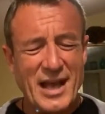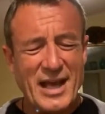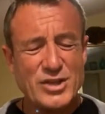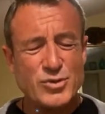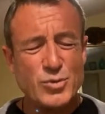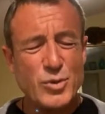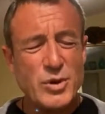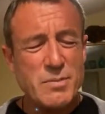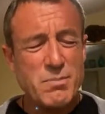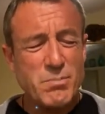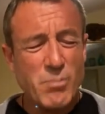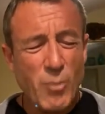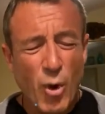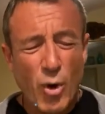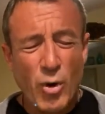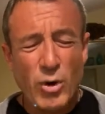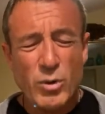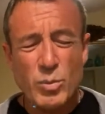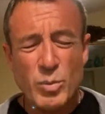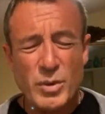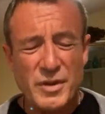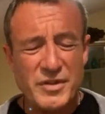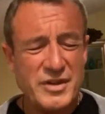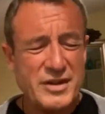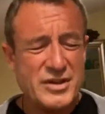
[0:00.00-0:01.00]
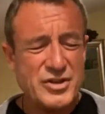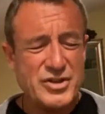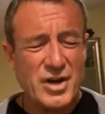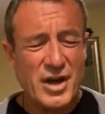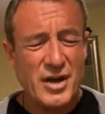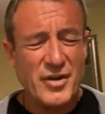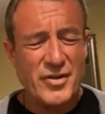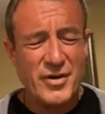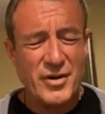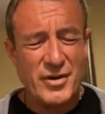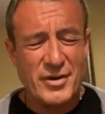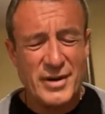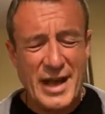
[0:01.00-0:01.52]
as we mourn with each
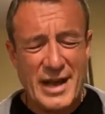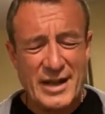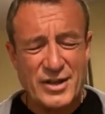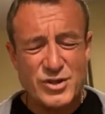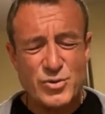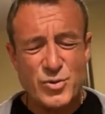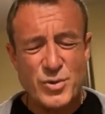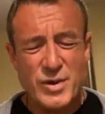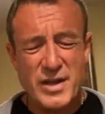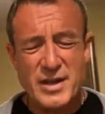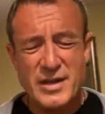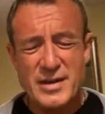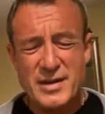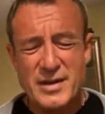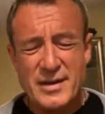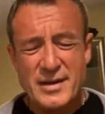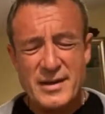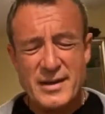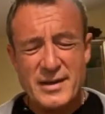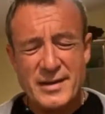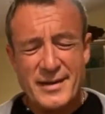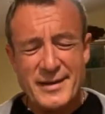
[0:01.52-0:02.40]
other and as we